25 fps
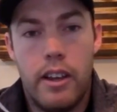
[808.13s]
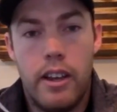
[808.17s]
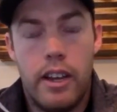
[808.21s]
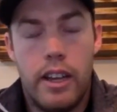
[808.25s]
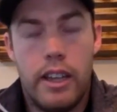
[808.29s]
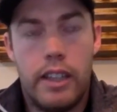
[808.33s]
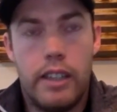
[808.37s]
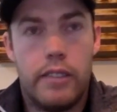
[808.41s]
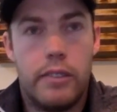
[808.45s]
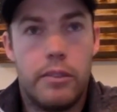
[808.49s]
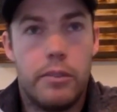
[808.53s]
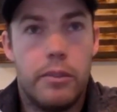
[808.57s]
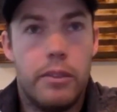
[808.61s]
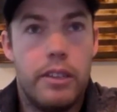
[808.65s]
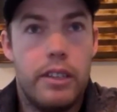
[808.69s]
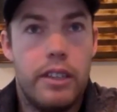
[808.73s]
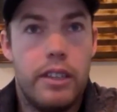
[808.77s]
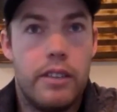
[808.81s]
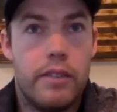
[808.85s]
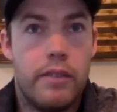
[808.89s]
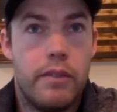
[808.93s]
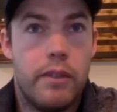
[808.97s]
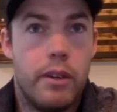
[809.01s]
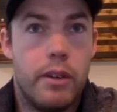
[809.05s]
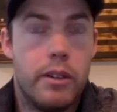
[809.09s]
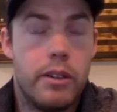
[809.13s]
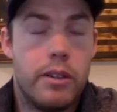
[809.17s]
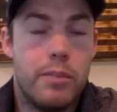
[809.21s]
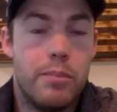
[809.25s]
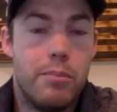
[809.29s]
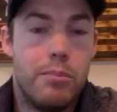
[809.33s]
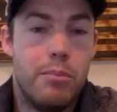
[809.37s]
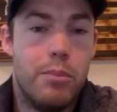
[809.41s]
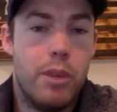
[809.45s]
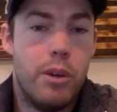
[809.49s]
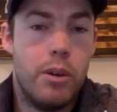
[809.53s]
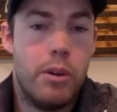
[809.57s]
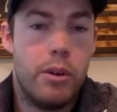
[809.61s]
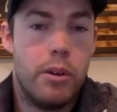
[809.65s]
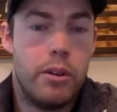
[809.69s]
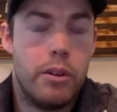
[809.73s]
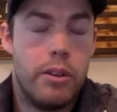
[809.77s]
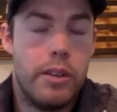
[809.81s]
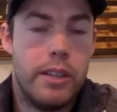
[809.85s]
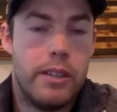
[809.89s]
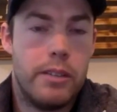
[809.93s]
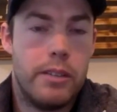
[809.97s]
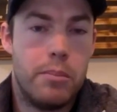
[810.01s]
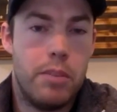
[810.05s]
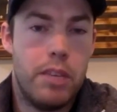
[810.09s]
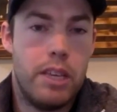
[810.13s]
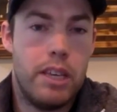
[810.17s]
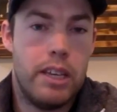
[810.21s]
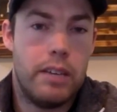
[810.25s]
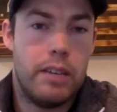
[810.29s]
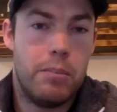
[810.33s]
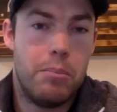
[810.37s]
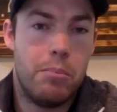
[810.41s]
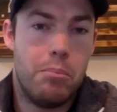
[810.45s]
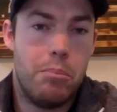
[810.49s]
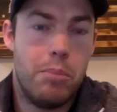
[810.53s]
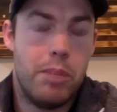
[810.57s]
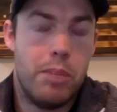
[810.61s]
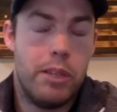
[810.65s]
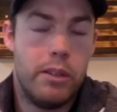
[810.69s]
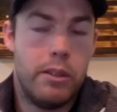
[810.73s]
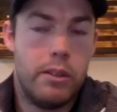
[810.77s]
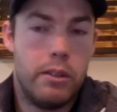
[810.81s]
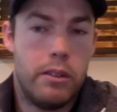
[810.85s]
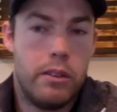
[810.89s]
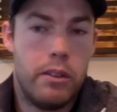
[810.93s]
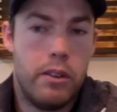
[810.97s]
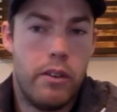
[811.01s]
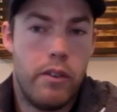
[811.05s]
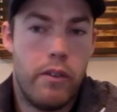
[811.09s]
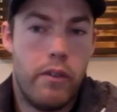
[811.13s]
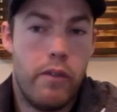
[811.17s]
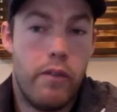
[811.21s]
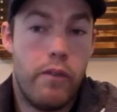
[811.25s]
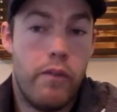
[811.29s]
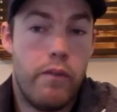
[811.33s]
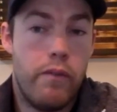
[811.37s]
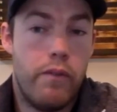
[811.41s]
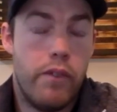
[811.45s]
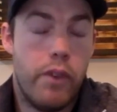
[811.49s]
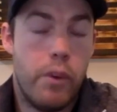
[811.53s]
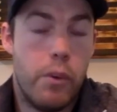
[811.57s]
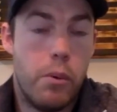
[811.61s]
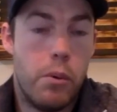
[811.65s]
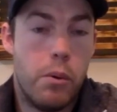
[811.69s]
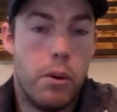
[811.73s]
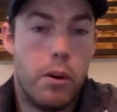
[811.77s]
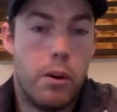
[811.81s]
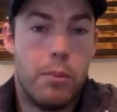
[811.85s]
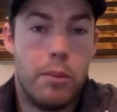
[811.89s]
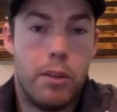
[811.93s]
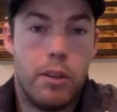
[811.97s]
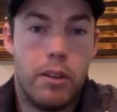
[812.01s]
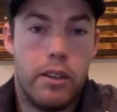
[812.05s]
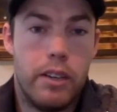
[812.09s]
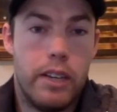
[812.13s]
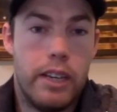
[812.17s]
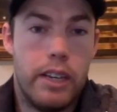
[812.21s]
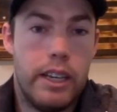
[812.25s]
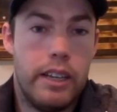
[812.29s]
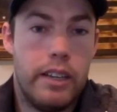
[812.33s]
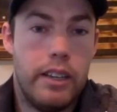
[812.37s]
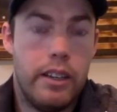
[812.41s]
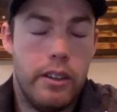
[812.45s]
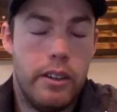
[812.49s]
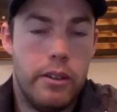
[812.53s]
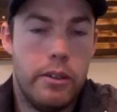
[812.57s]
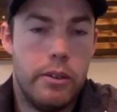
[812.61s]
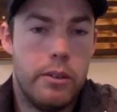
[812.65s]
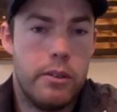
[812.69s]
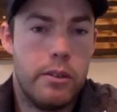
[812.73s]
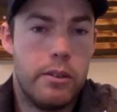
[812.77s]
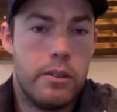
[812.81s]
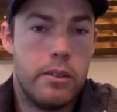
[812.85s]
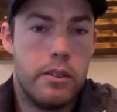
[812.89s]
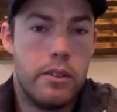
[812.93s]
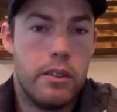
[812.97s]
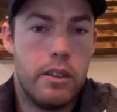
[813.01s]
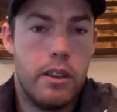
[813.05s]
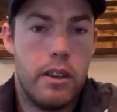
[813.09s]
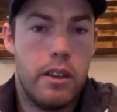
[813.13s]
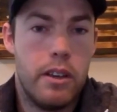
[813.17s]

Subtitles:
And it's really the first motor that's being built for marine use.